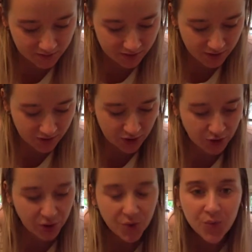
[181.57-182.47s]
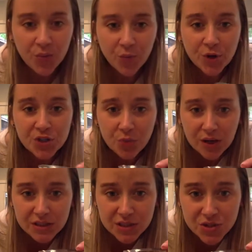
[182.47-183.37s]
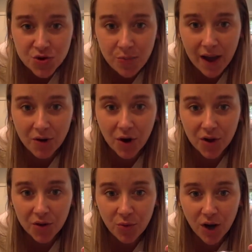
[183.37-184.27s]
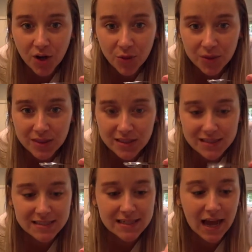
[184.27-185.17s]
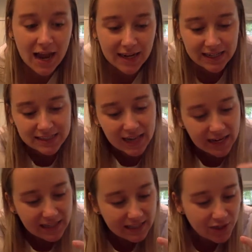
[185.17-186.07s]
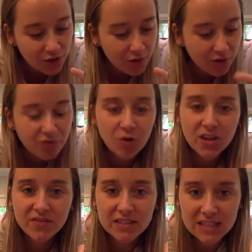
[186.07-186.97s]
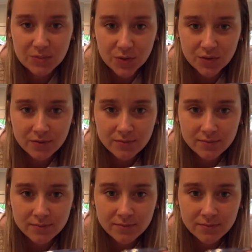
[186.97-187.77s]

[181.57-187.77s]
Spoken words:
would you want to scoop out all the water with this tiny little 1/4 of a teaspoon?